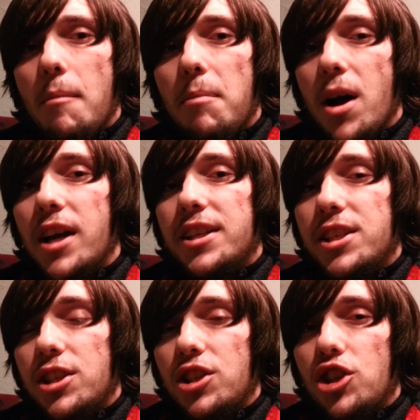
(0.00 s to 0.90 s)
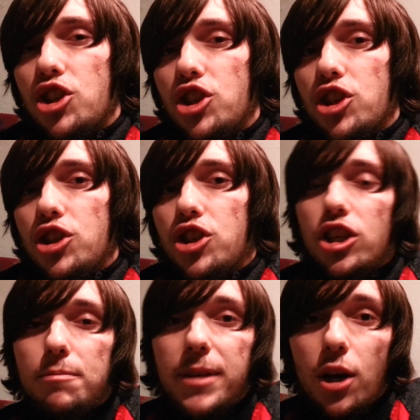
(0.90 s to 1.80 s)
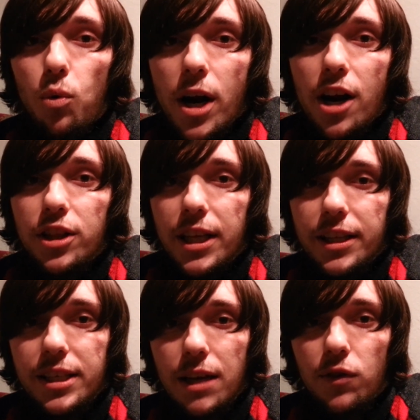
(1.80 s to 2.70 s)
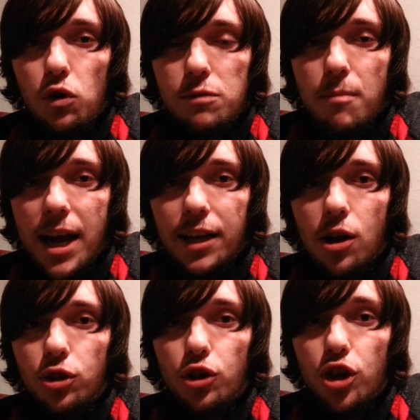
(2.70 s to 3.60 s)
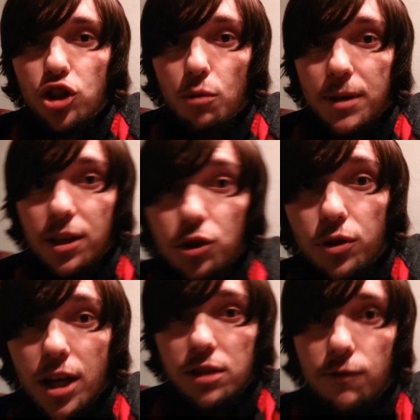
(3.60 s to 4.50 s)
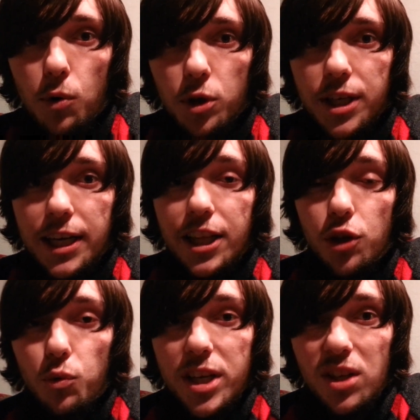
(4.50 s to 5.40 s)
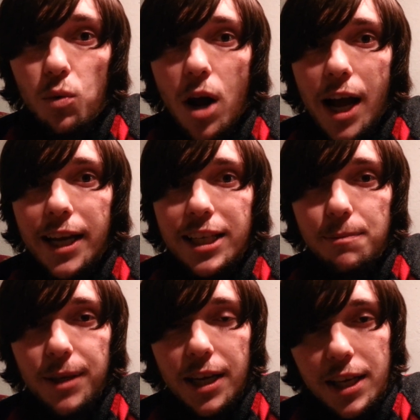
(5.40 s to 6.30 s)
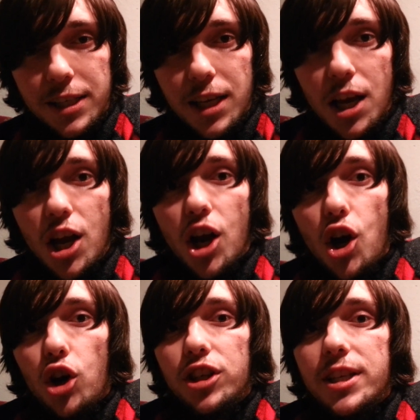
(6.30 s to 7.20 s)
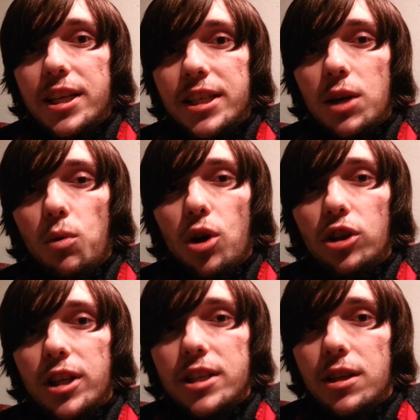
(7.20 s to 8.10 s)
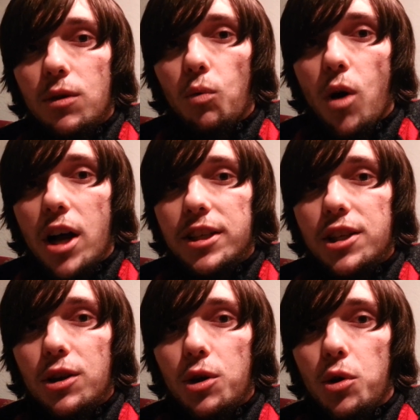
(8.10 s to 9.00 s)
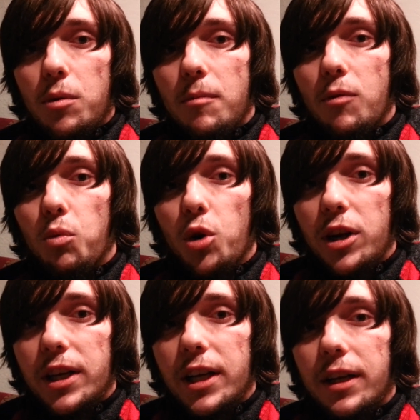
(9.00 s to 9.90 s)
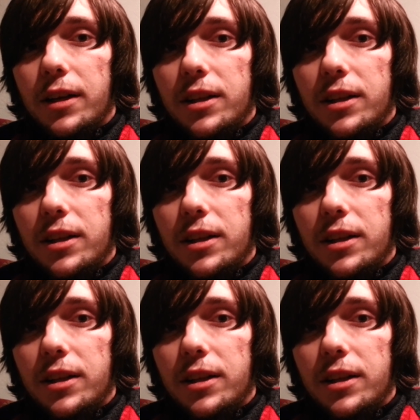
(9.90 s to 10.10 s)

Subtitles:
But just be aware that the Seven Dwarfs Mine Coaster doesn't open until 2014. And the reason why is because Disney World doesn't want to work